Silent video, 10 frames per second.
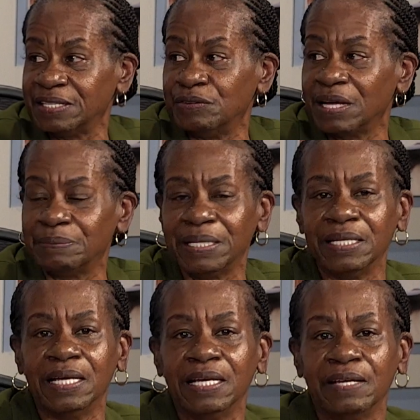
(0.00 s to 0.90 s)
You got to be,
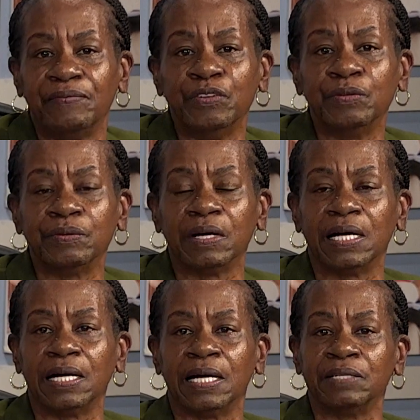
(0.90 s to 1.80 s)
if you're
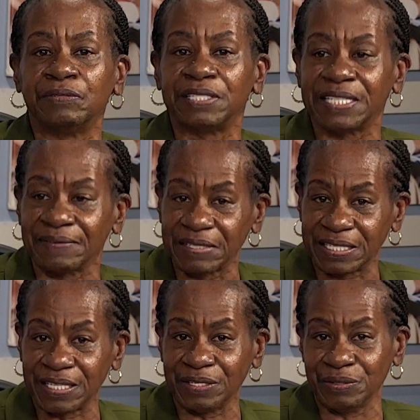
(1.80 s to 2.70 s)
under
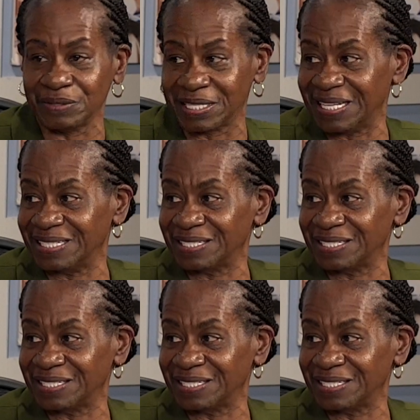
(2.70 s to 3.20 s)
17, you can get it.